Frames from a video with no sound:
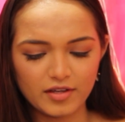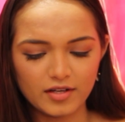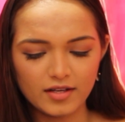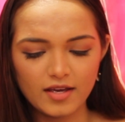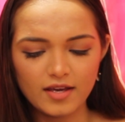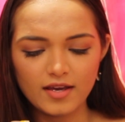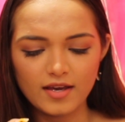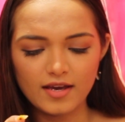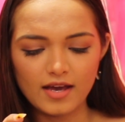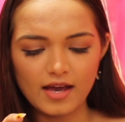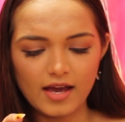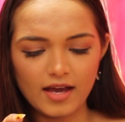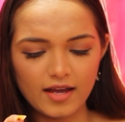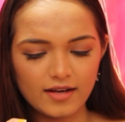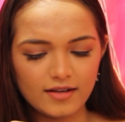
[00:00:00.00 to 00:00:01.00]
it.
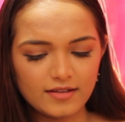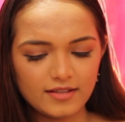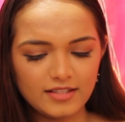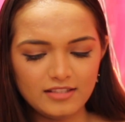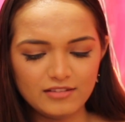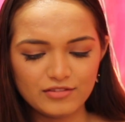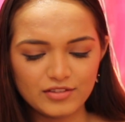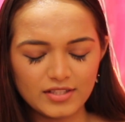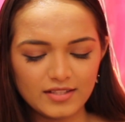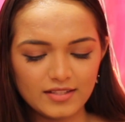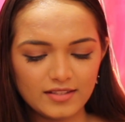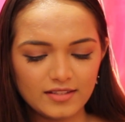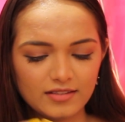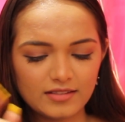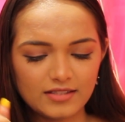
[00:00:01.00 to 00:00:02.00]
And
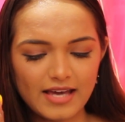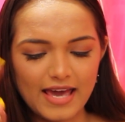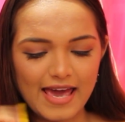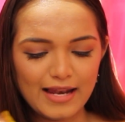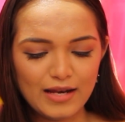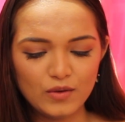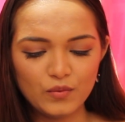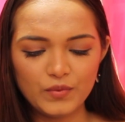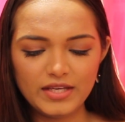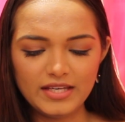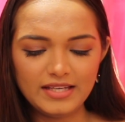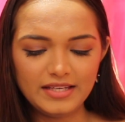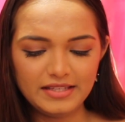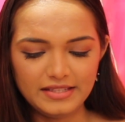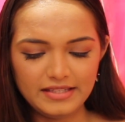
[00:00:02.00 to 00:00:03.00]
even the
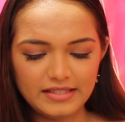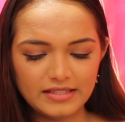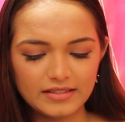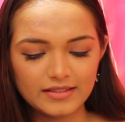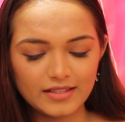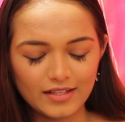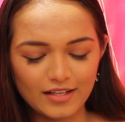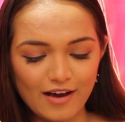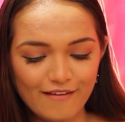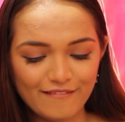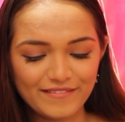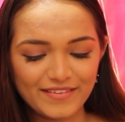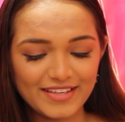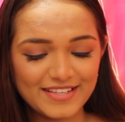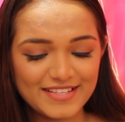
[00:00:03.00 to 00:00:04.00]
LVE in the
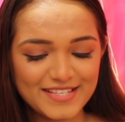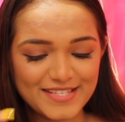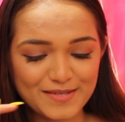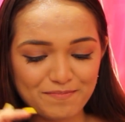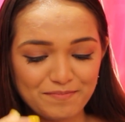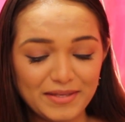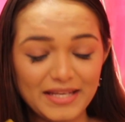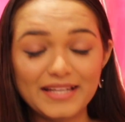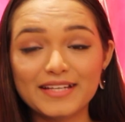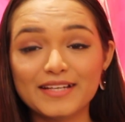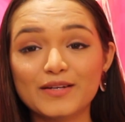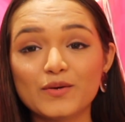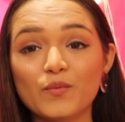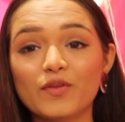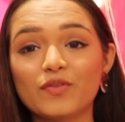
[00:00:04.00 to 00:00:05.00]
love is
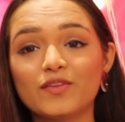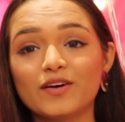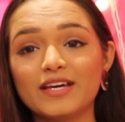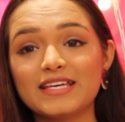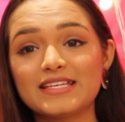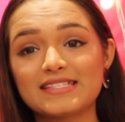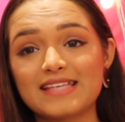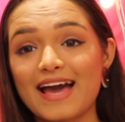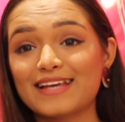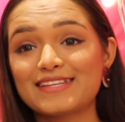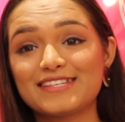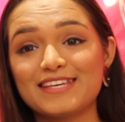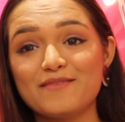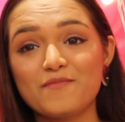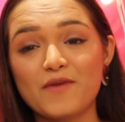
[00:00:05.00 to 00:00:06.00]
beaded with the
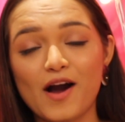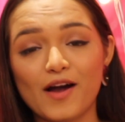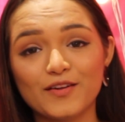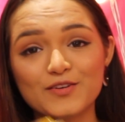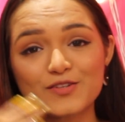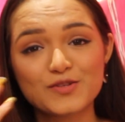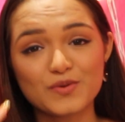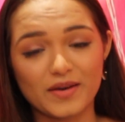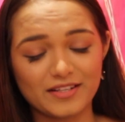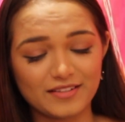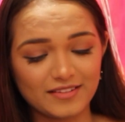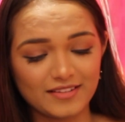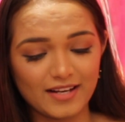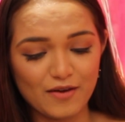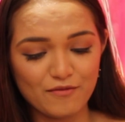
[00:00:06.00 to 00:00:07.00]
exact same color
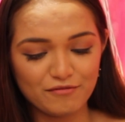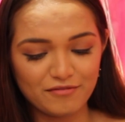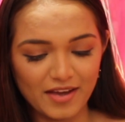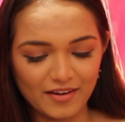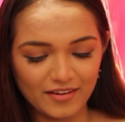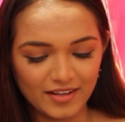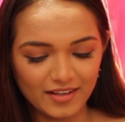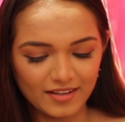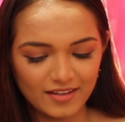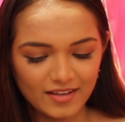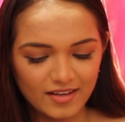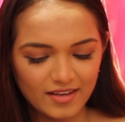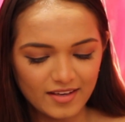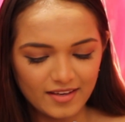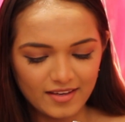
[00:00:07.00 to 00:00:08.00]
sweater that I'm wearing.
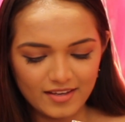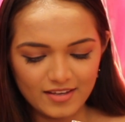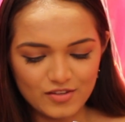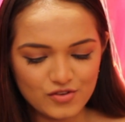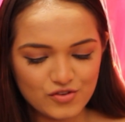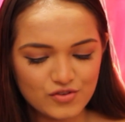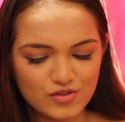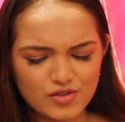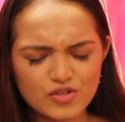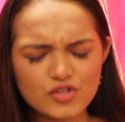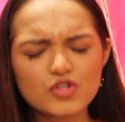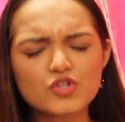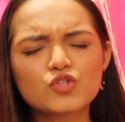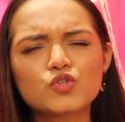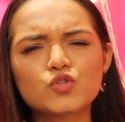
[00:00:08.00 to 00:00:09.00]
It's
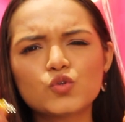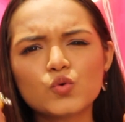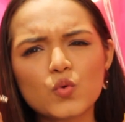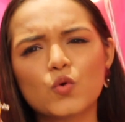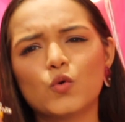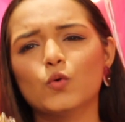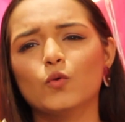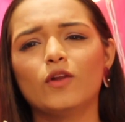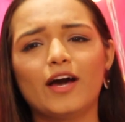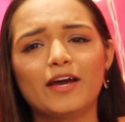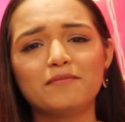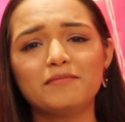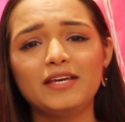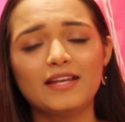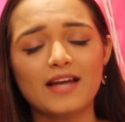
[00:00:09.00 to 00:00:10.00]
just too cool.
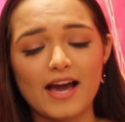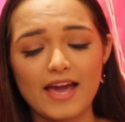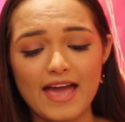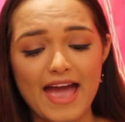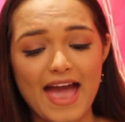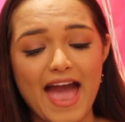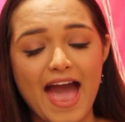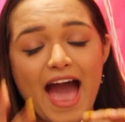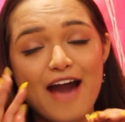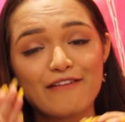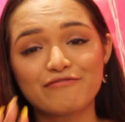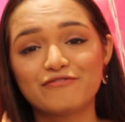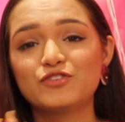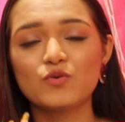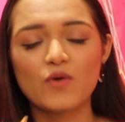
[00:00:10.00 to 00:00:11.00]
I mean, I
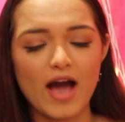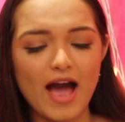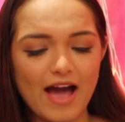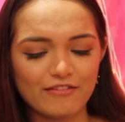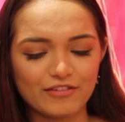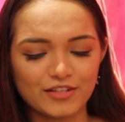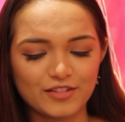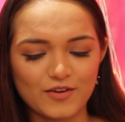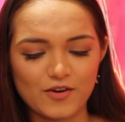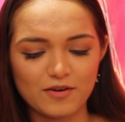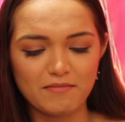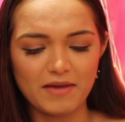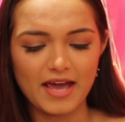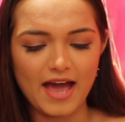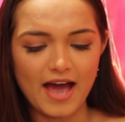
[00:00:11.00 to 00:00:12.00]
have to have it
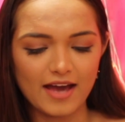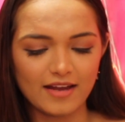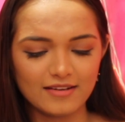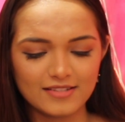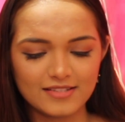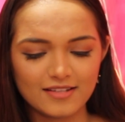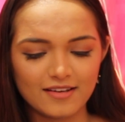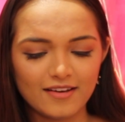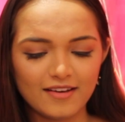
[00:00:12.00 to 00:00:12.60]
on my hand.